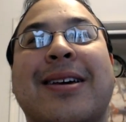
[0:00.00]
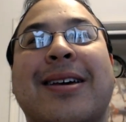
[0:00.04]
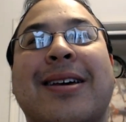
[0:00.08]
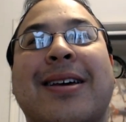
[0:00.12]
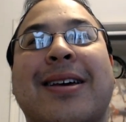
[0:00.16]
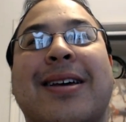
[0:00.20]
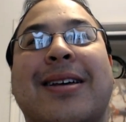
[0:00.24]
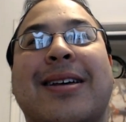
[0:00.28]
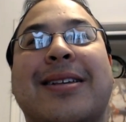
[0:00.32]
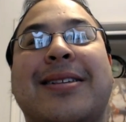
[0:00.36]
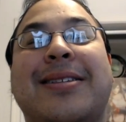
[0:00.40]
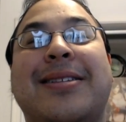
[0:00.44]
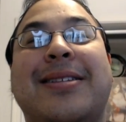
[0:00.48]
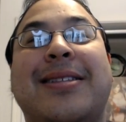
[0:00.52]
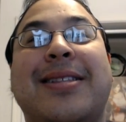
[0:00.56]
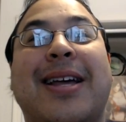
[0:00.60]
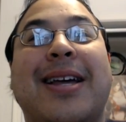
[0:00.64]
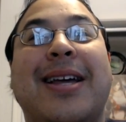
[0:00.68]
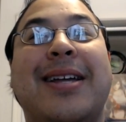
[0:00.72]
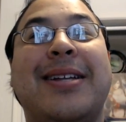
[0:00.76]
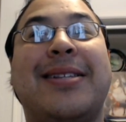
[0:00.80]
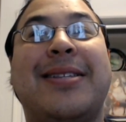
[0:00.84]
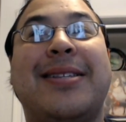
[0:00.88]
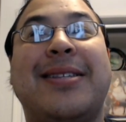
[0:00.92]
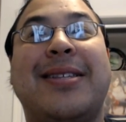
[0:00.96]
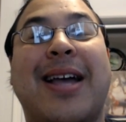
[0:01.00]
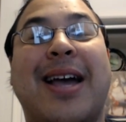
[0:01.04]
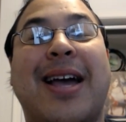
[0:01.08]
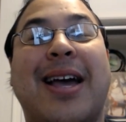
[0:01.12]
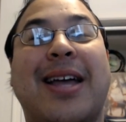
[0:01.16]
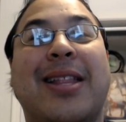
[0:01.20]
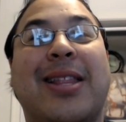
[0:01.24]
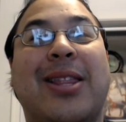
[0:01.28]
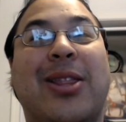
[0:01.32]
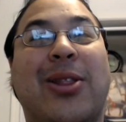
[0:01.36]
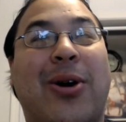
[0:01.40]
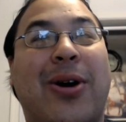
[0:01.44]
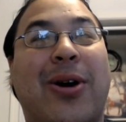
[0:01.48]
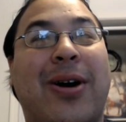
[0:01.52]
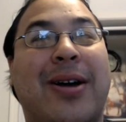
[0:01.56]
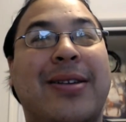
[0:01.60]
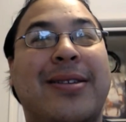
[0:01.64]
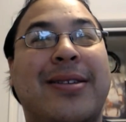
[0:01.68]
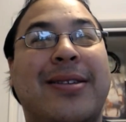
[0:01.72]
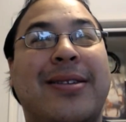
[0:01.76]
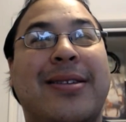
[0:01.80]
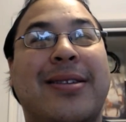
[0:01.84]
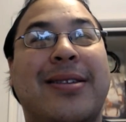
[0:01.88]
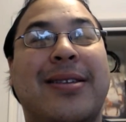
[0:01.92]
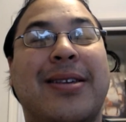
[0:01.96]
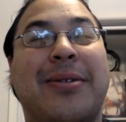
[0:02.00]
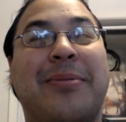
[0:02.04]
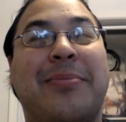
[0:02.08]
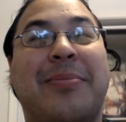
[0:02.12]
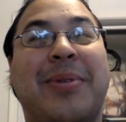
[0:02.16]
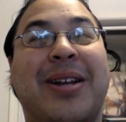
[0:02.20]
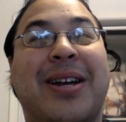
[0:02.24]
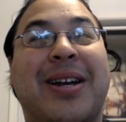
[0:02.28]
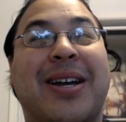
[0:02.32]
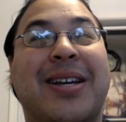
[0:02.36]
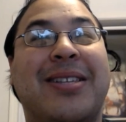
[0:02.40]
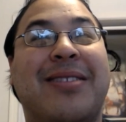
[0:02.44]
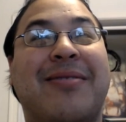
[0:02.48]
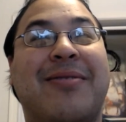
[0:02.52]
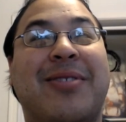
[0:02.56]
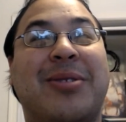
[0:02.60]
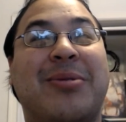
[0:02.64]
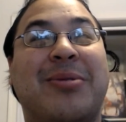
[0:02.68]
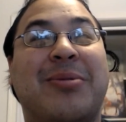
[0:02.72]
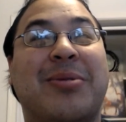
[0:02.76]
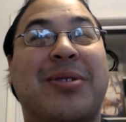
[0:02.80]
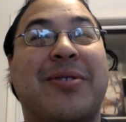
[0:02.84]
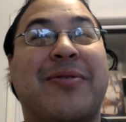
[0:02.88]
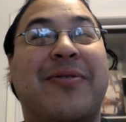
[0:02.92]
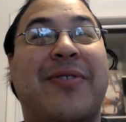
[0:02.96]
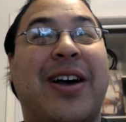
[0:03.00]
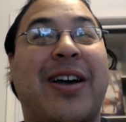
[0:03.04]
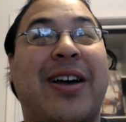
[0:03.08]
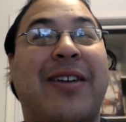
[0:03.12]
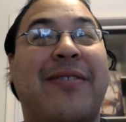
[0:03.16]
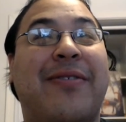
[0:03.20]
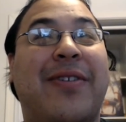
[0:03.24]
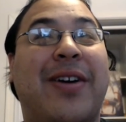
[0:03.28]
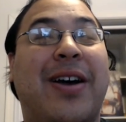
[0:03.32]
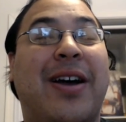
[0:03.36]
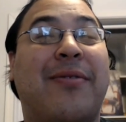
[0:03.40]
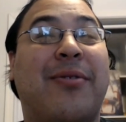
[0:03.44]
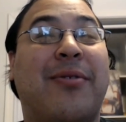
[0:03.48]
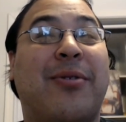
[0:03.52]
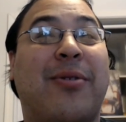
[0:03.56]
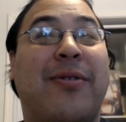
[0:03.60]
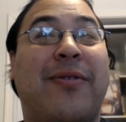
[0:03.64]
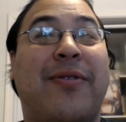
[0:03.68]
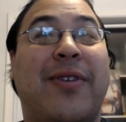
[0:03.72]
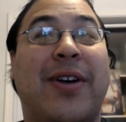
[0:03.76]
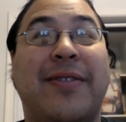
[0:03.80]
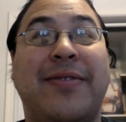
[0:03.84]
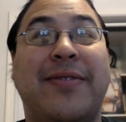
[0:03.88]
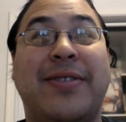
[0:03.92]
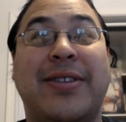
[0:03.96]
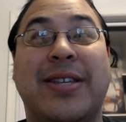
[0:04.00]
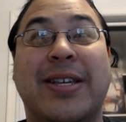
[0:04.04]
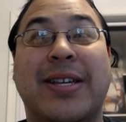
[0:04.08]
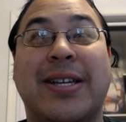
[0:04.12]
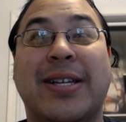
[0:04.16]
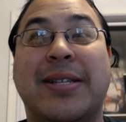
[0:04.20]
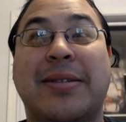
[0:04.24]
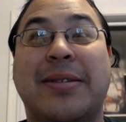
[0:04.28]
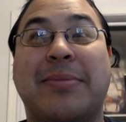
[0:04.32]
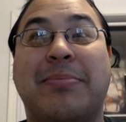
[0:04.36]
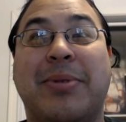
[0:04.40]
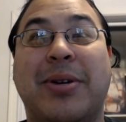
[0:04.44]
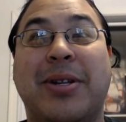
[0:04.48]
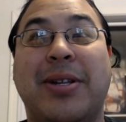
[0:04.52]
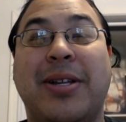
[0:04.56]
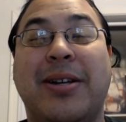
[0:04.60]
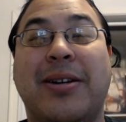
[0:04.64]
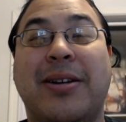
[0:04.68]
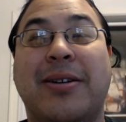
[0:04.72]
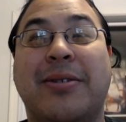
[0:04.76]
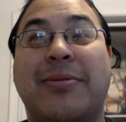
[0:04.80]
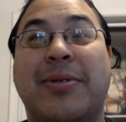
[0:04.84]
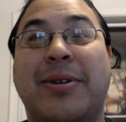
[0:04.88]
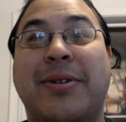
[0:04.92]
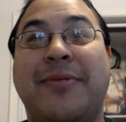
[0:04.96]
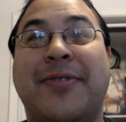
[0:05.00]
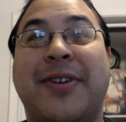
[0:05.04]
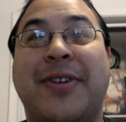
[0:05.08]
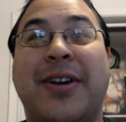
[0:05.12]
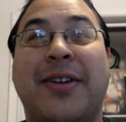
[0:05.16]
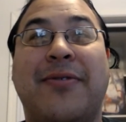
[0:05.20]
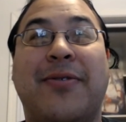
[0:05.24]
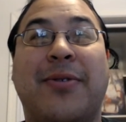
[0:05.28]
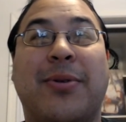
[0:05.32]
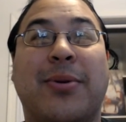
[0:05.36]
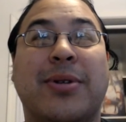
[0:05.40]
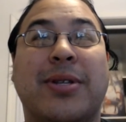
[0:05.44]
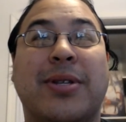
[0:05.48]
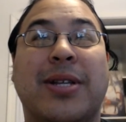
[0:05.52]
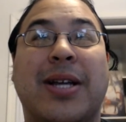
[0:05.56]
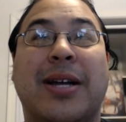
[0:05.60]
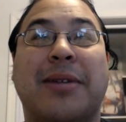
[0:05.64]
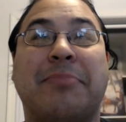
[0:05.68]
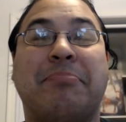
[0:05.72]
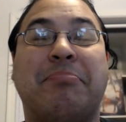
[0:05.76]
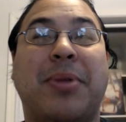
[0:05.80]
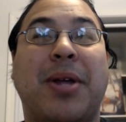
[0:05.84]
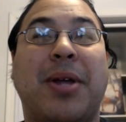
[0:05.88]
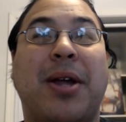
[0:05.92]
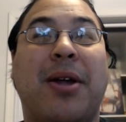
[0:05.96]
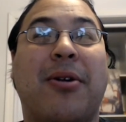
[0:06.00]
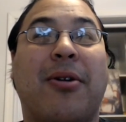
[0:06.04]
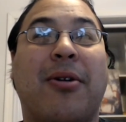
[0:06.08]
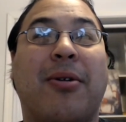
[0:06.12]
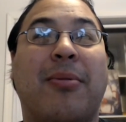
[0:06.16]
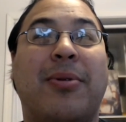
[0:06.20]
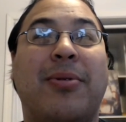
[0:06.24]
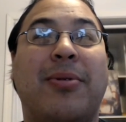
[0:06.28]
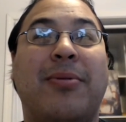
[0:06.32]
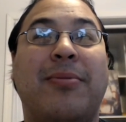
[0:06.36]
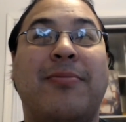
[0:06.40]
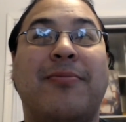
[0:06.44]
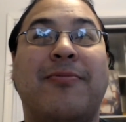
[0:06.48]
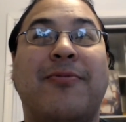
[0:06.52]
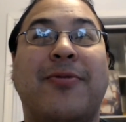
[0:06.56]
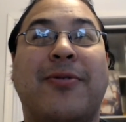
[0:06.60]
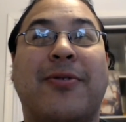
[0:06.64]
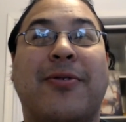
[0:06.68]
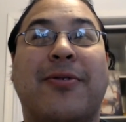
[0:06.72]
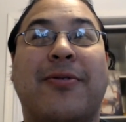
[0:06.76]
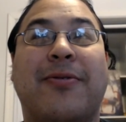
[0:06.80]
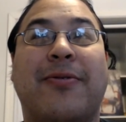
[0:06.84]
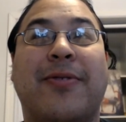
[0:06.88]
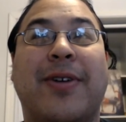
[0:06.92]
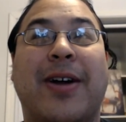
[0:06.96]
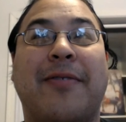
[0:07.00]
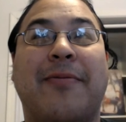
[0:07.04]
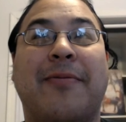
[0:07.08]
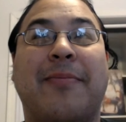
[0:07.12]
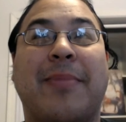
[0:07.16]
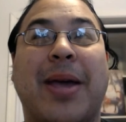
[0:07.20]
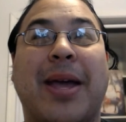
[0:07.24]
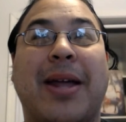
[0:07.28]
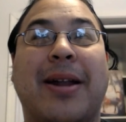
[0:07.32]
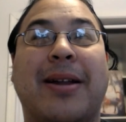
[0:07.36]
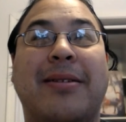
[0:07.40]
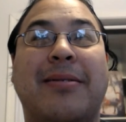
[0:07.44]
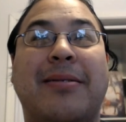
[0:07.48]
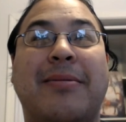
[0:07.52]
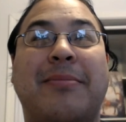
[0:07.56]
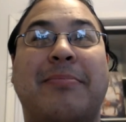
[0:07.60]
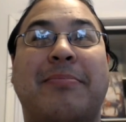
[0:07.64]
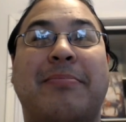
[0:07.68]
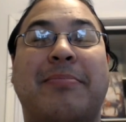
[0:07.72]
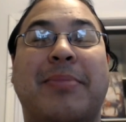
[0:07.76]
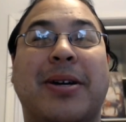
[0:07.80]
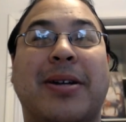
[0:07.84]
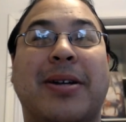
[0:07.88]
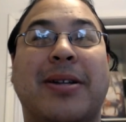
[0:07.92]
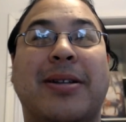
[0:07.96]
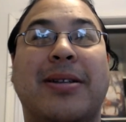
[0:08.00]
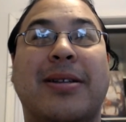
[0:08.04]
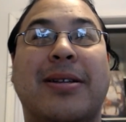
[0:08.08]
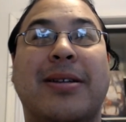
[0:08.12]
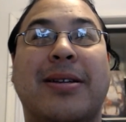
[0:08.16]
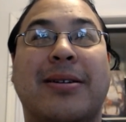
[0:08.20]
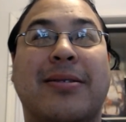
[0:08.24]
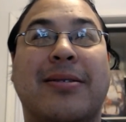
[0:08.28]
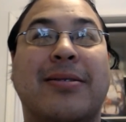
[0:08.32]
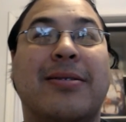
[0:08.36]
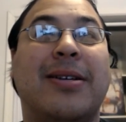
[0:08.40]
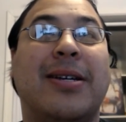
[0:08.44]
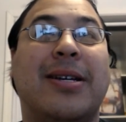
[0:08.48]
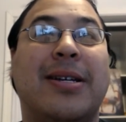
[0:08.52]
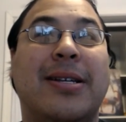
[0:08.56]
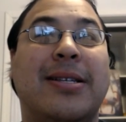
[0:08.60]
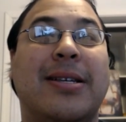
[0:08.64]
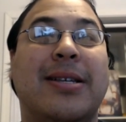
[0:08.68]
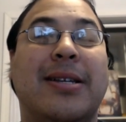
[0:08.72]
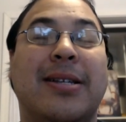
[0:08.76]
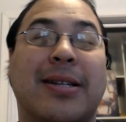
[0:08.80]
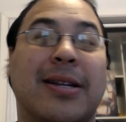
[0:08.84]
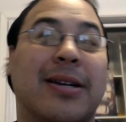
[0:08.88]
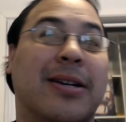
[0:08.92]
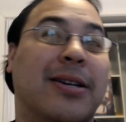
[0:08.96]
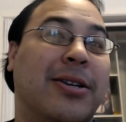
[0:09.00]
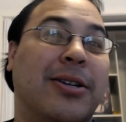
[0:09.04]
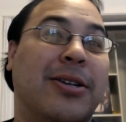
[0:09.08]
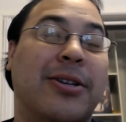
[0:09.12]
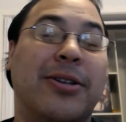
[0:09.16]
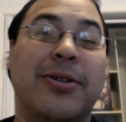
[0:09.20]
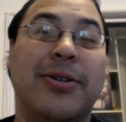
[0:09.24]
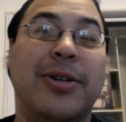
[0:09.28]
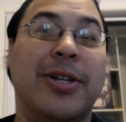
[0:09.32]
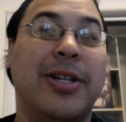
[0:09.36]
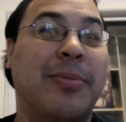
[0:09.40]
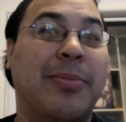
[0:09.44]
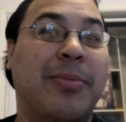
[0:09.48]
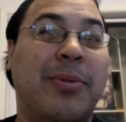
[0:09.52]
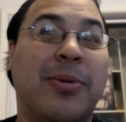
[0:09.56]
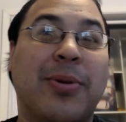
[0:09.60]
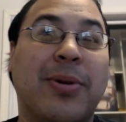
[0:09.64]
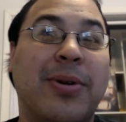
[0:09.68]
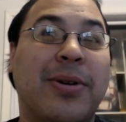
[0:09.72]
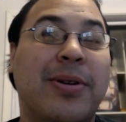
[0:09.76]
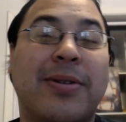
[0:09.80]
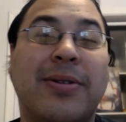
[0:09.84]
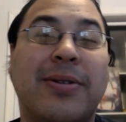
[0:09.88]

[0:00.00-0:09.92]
A slight stat loss. It'd be nice if this was a 5/5 or a 5/6, but you know what? 5/4 is not terrible for 5 mana, but you know, like I said, no, you do need a board.